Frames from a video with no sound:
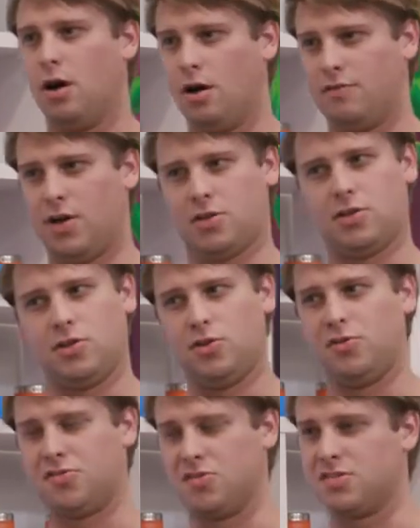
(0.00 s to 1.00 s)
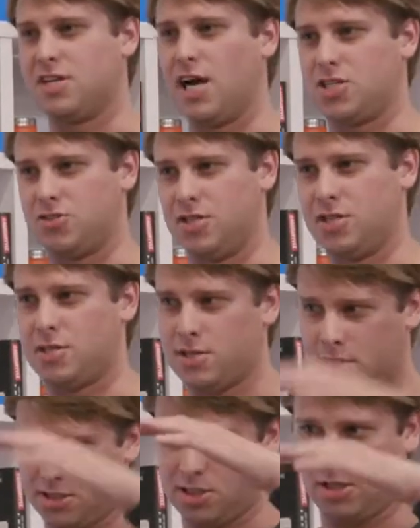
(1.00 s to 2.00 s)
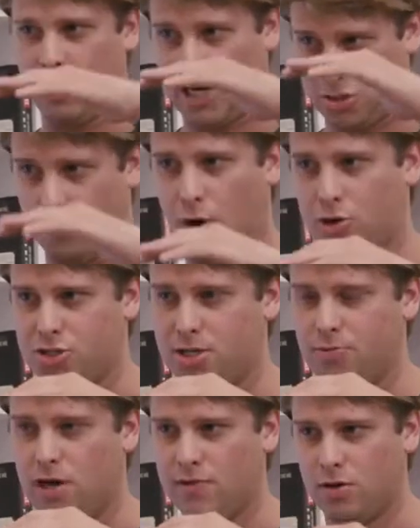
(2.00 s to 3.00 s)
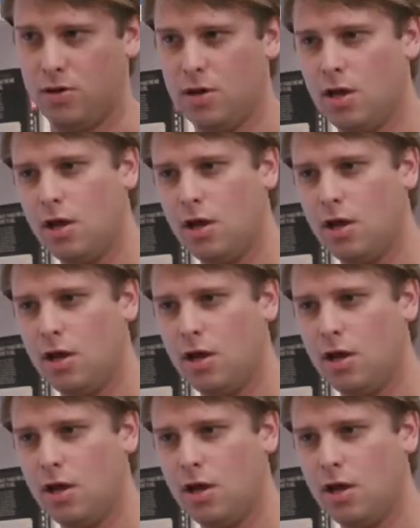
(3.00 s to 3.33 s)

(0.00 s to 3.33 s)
of like the users to actually get to the actual partnership level.